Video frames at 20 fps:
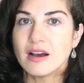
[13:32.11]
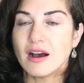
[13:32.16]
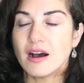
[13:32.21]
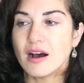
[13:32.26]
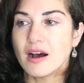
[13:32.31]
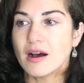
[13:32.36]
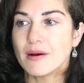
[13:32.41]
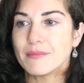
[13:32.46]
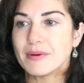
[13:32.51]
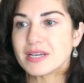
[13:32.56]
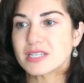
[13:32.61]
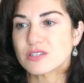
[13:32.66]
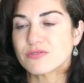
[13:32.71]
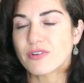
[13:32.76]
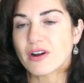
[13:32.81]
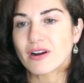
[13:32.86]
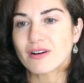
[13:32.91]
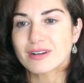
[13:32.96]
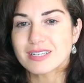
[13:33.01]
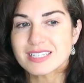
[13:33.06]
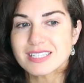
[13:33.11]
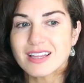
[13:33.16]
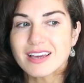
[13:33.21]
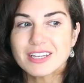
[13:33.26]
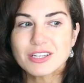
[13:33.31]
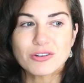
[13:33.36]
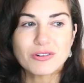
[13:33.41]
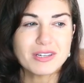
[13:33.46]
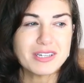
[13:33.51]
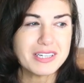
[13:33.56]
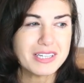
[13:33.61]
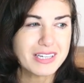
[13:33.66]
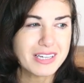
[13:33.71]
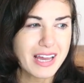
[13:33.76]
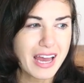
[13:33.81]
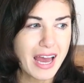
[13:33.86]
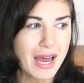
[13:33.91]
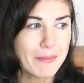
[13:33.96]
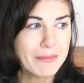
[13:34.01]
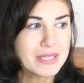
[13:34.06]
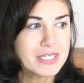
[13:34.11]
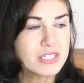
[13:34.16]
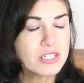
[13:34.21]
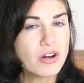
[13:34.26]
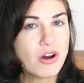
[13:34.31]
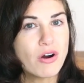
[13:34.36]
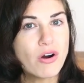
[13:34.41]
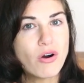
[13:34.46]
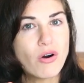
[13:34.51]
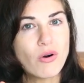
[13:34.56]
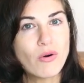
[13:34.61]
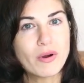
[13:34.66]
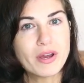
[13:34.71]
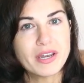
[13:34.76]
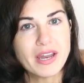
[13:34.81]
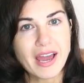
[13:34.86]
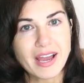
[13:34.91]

um, as far as like your eating habits go and